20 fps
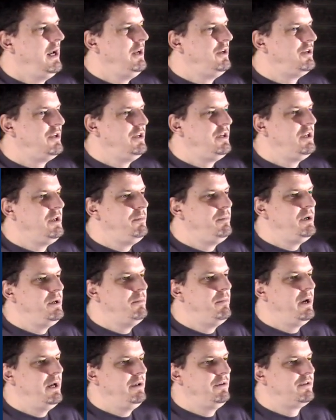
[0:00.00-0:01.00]

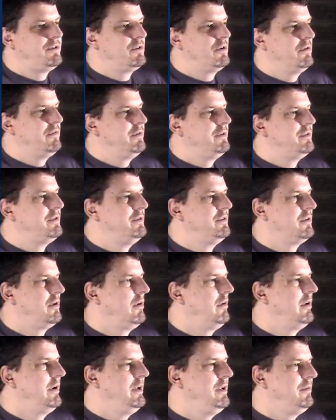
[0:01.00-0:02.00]
HTTP-based uh, service is
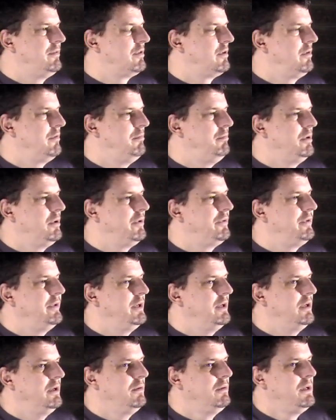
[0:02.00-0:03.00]
already sort of built
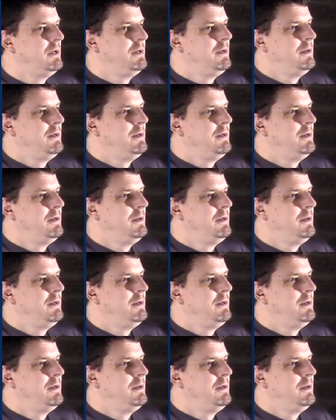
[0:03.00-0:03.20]
in.